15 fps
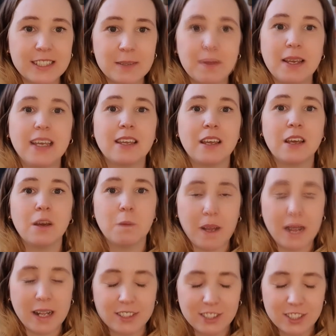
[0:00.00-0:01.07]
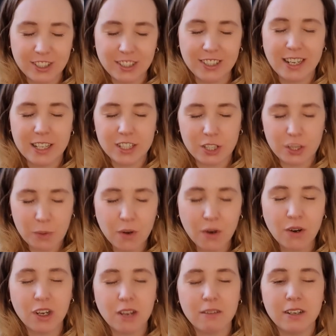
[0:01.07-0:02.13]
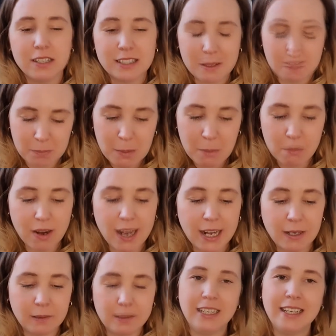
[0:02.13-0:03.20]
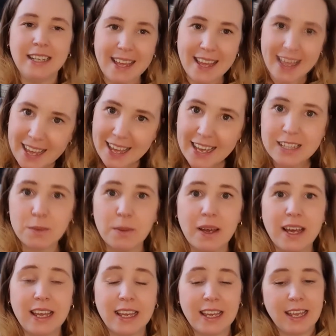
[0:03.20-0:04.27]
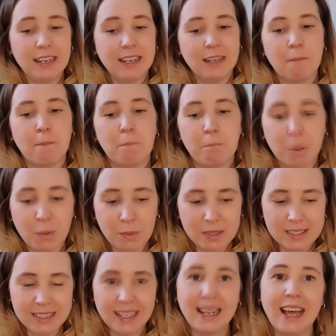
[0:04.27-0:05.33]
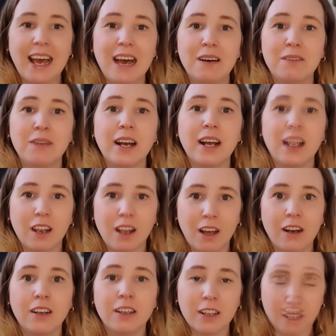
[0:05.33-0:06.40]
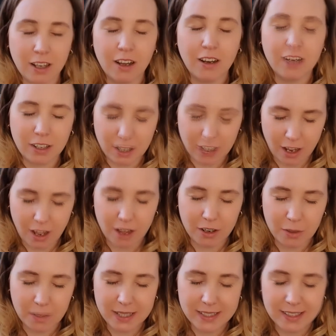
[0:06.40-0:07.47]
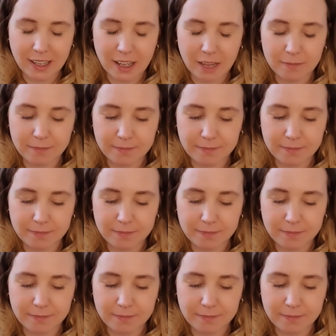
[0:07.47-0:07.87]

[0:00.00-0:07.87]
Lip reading: me, well done to all of us. Be proud, it's working, but we still have a long way to go.